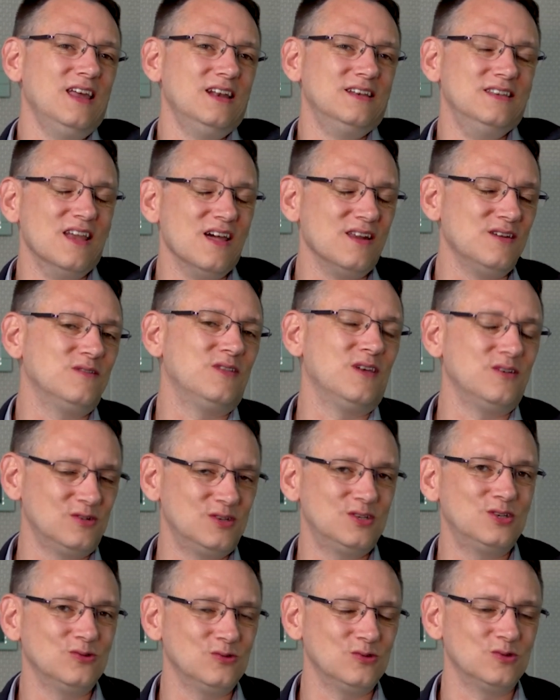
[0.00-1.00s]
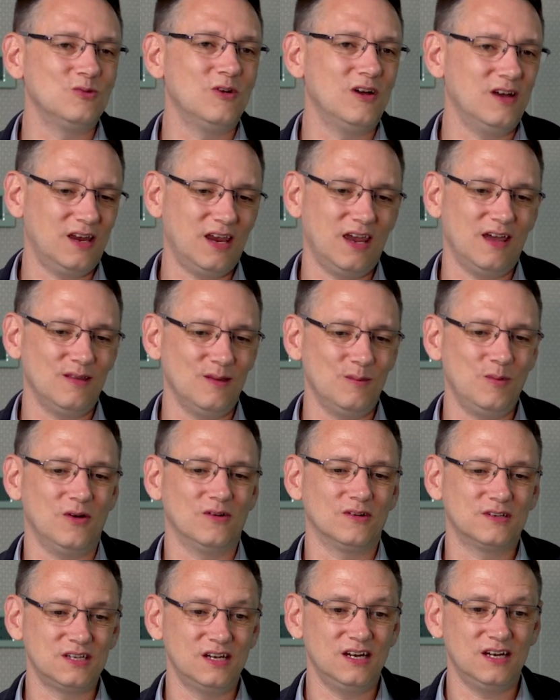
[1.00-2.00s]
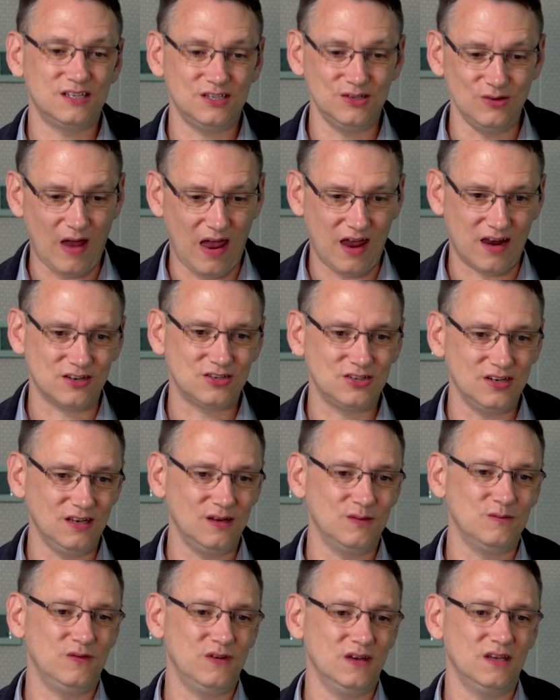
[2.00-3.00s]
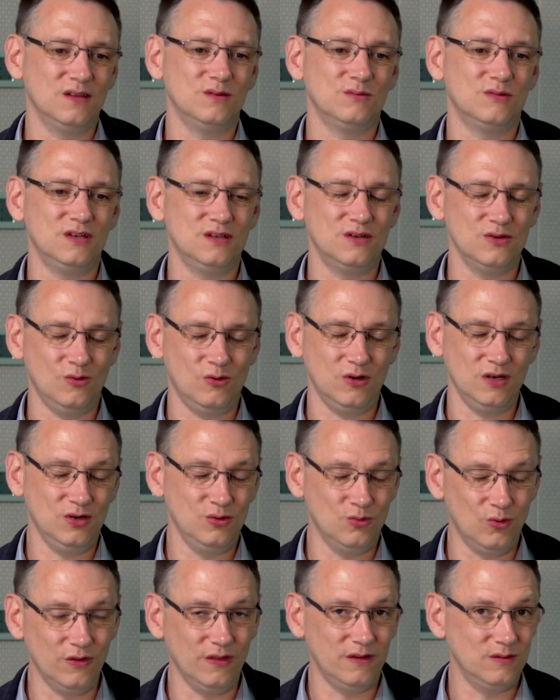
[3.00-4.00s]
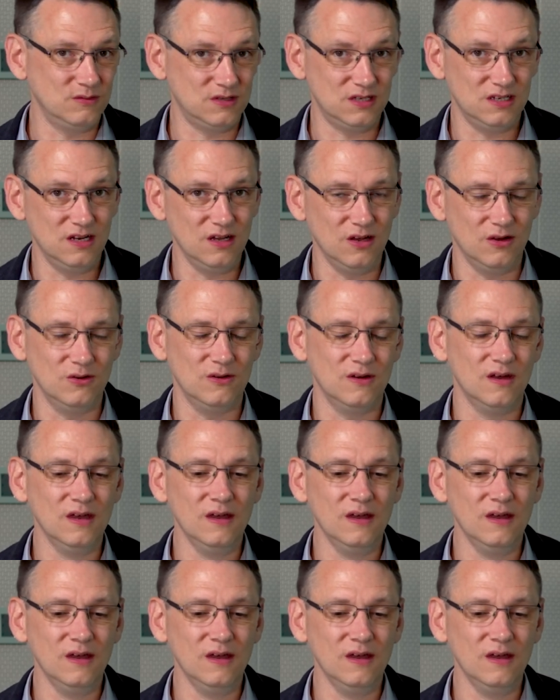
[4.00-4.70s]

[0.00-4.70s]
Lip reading: none of those tools work out the box unless you actually configure them to do what you want them to do.